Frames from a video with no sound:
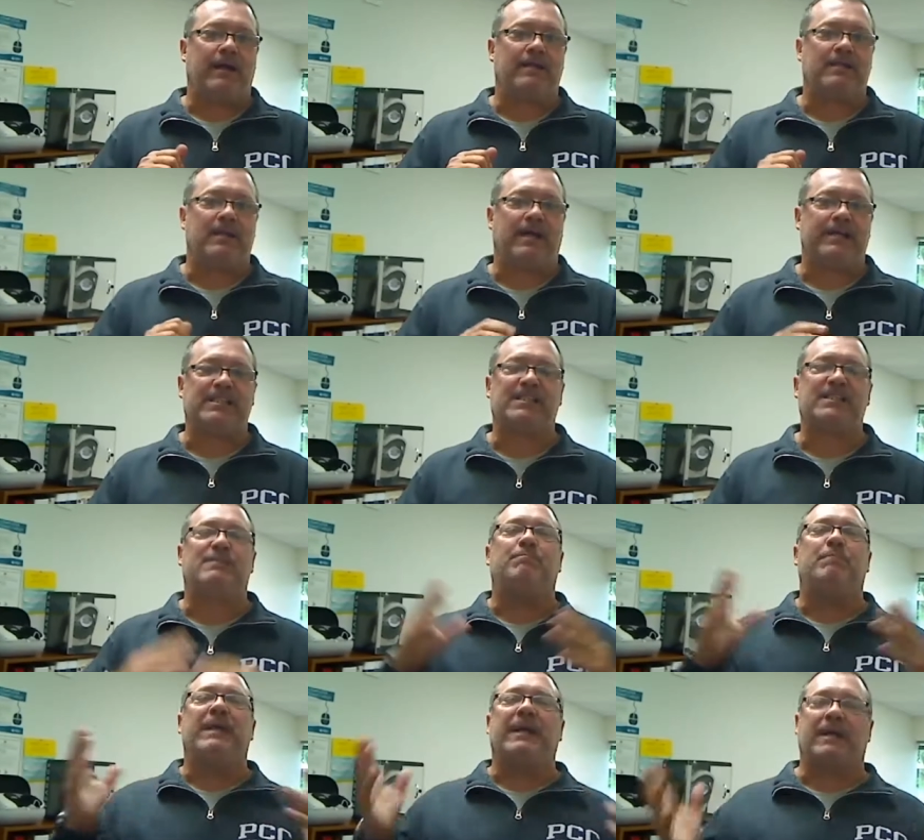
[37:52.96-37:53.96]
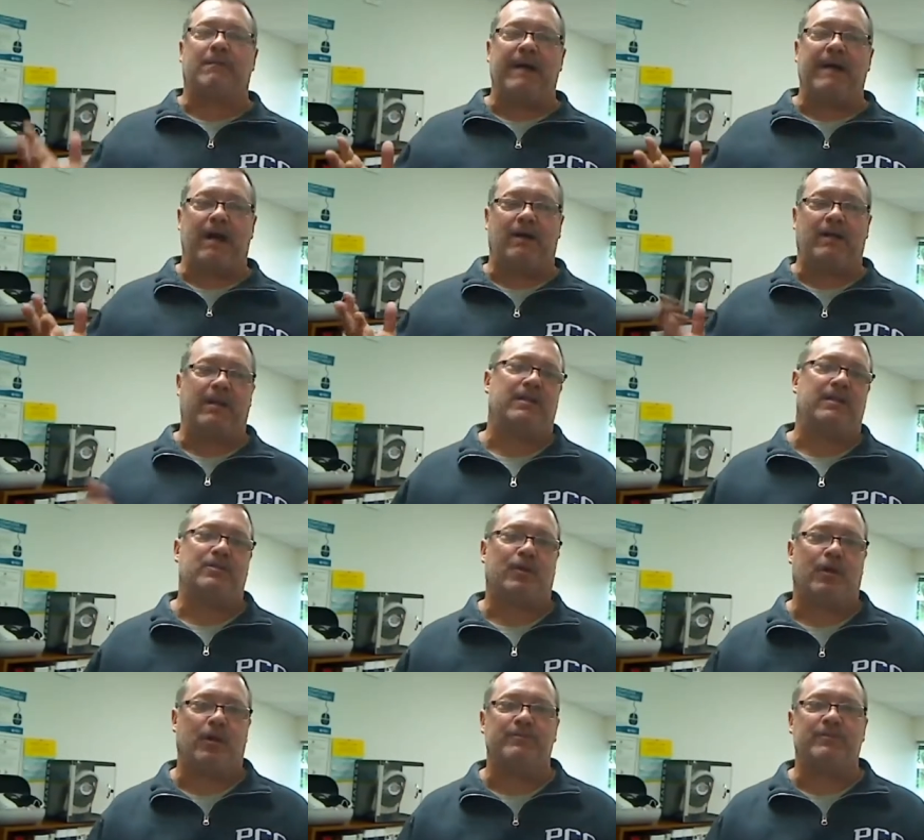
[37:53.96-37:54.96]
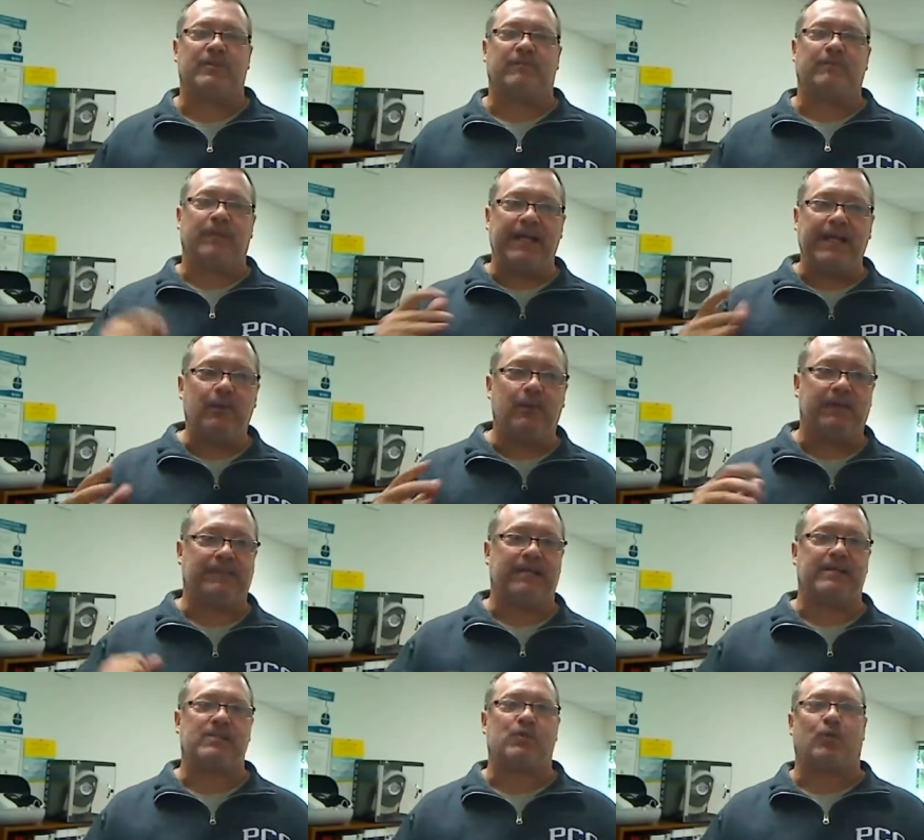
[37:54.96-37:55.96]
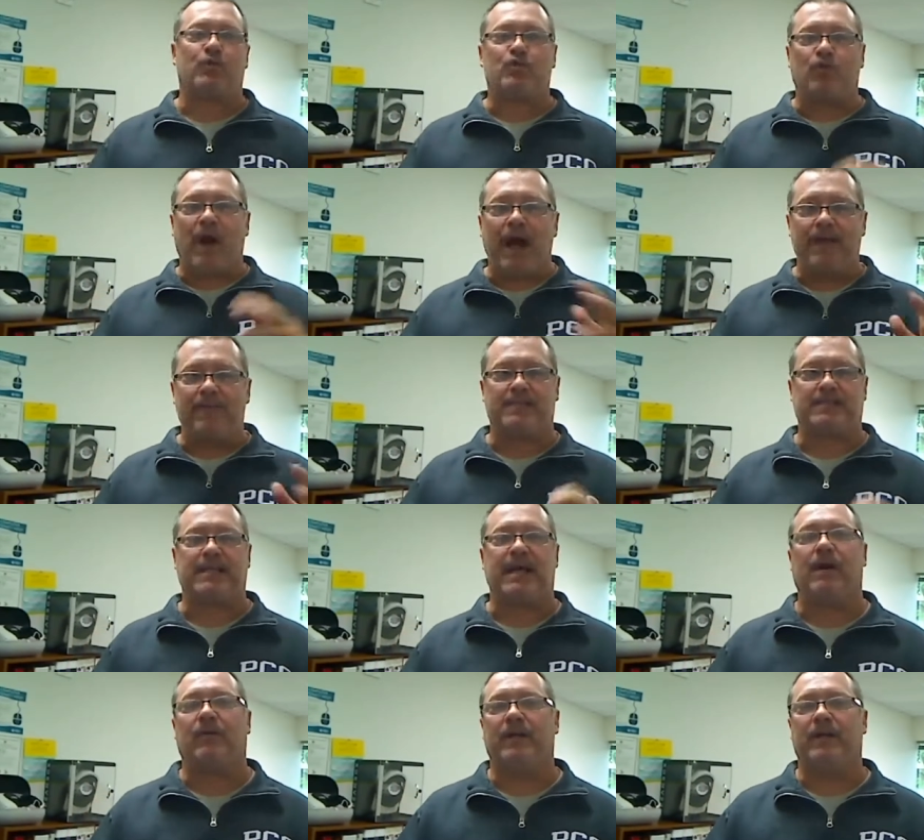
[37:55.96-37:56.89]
I speak about it in terms of play with this or try this out.